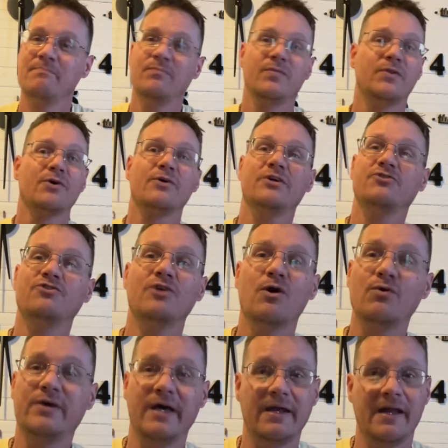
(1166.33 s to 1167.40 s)
There is
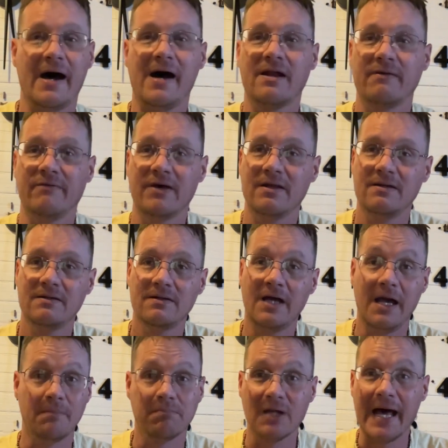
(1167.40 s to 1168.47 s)
no getting out of it.
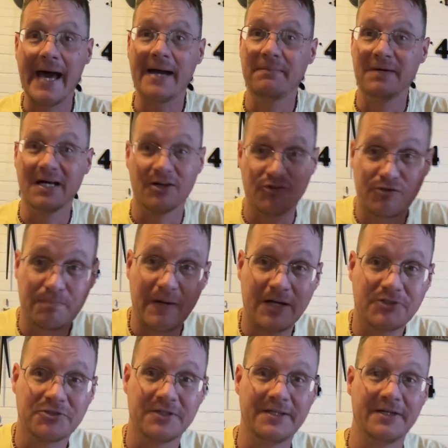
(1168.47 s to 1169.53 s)
And black men
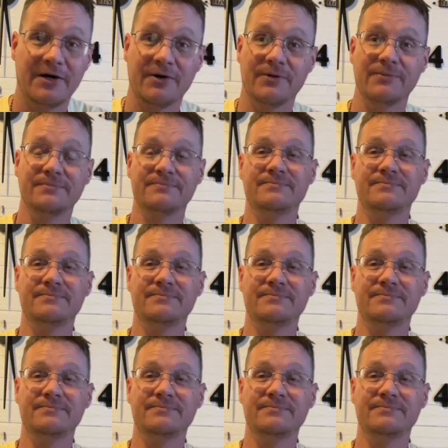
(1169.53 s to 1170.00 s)
especially know.